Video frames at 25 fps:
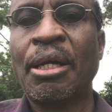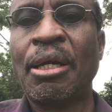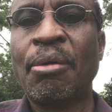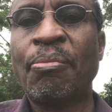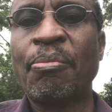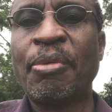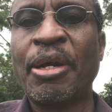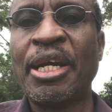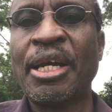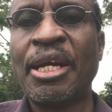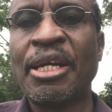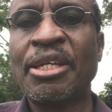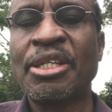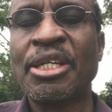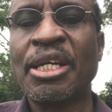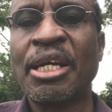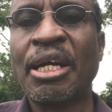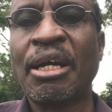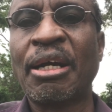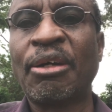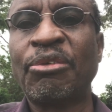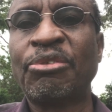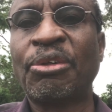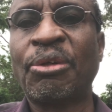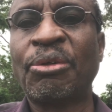Maina
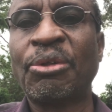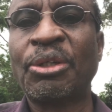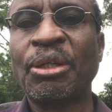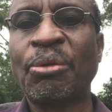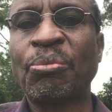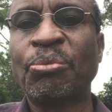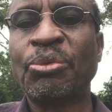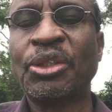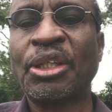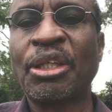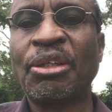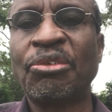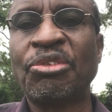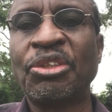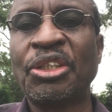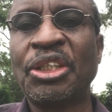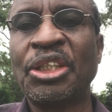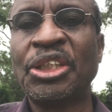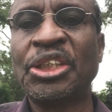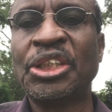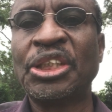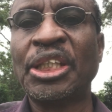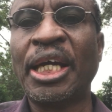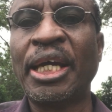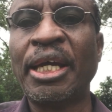Njenga found himself
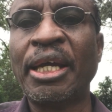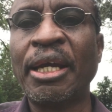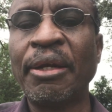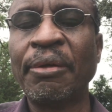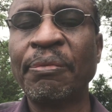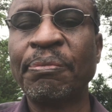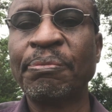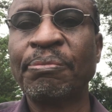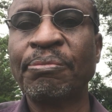in jail,